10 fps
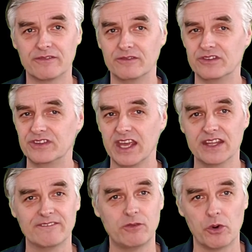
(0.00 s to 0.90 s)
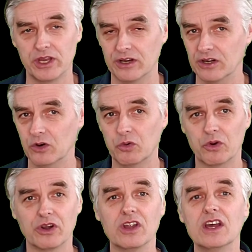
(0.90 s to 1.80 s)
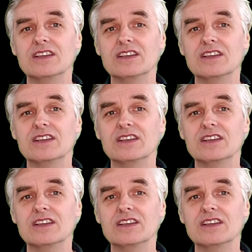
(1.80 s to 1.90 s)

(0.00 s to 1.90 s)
stay in the foyer or